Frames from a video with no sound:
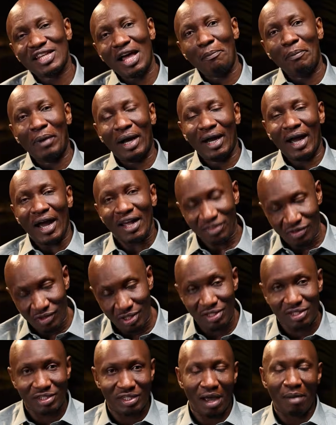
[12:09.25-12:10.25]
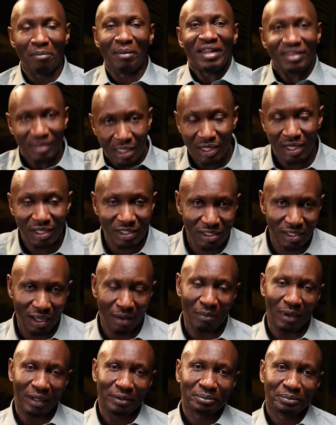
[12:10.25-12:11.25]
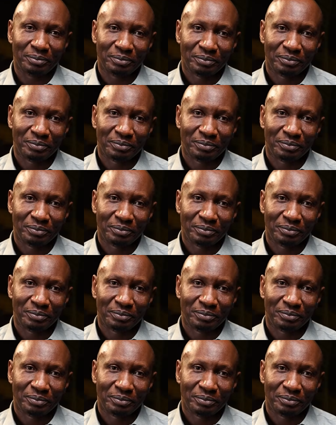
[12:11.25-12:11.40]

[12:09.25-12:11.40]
summer and this summer and the next summer.